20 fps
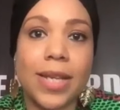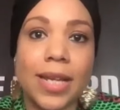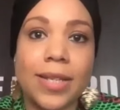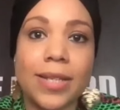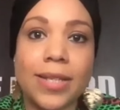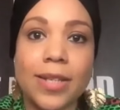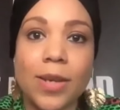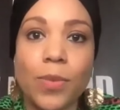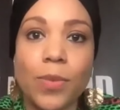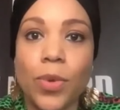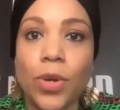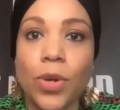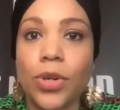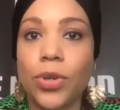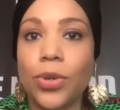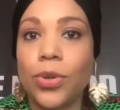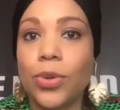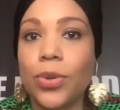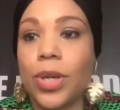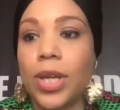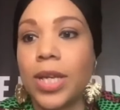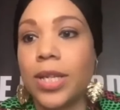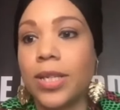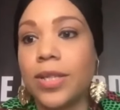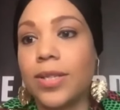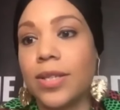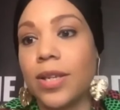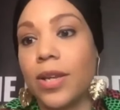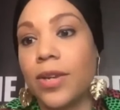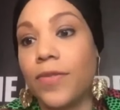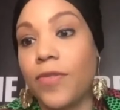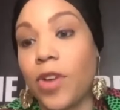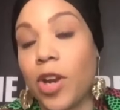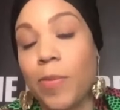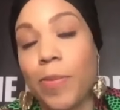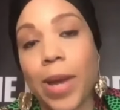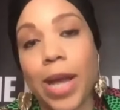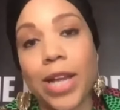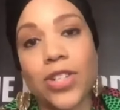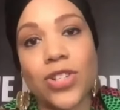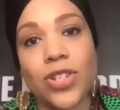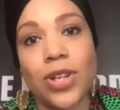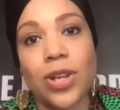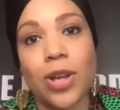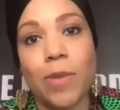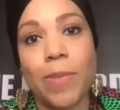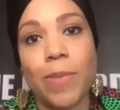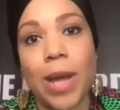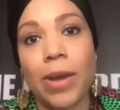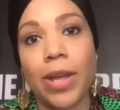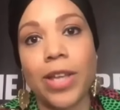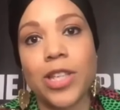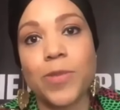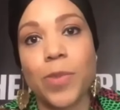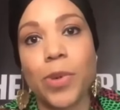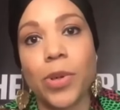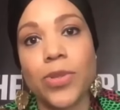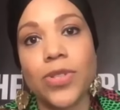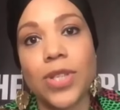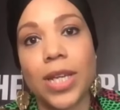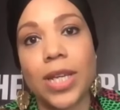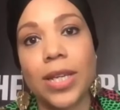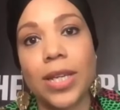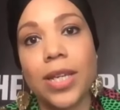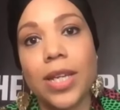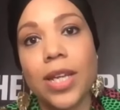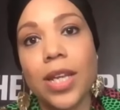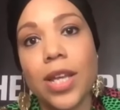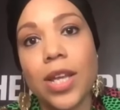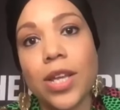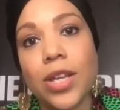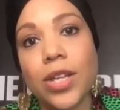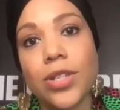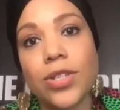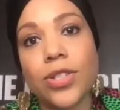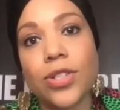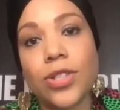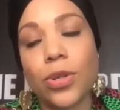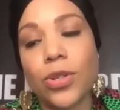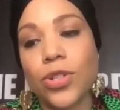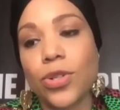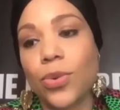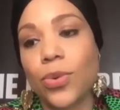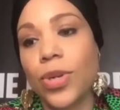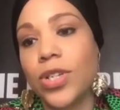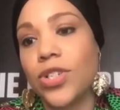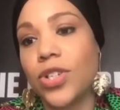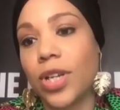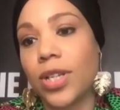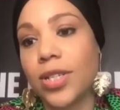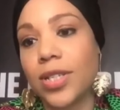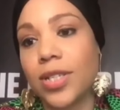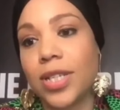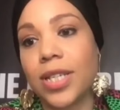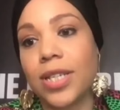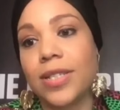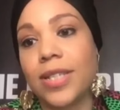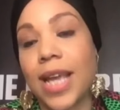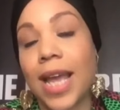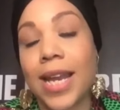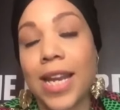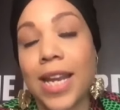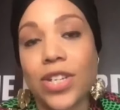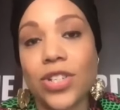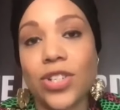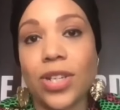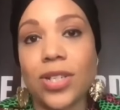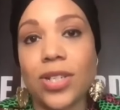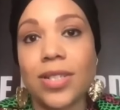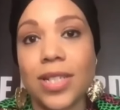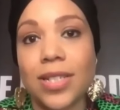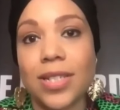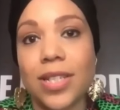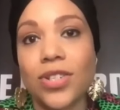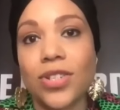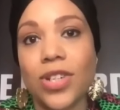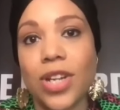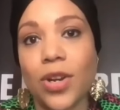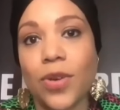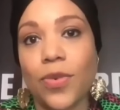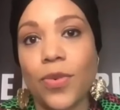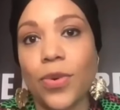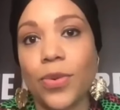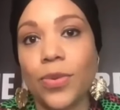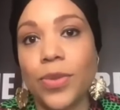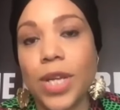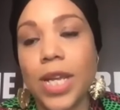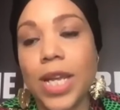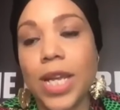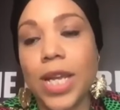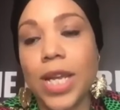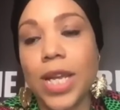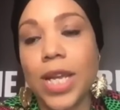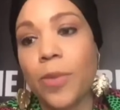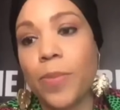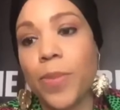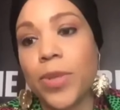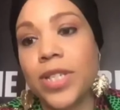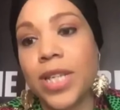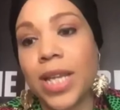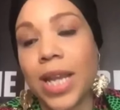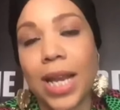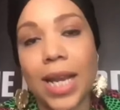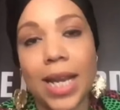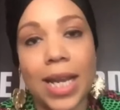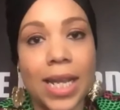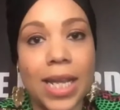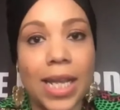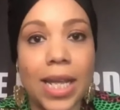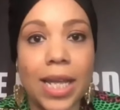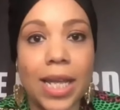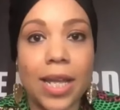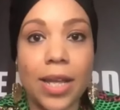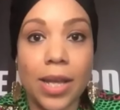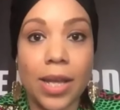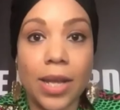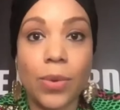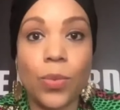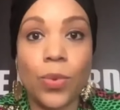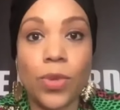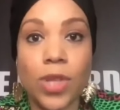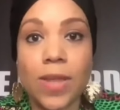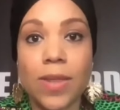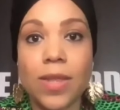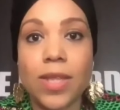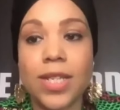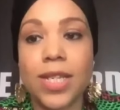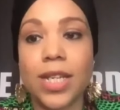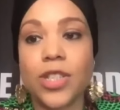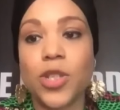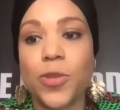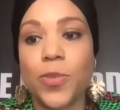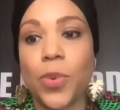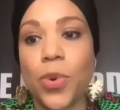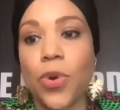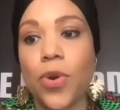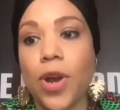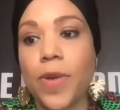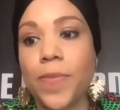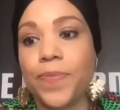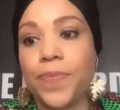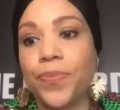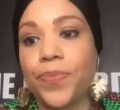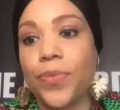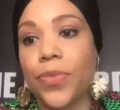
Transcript: as someone who is very passionate about exposing social injustice and injustice in general, particularly within the diaspora.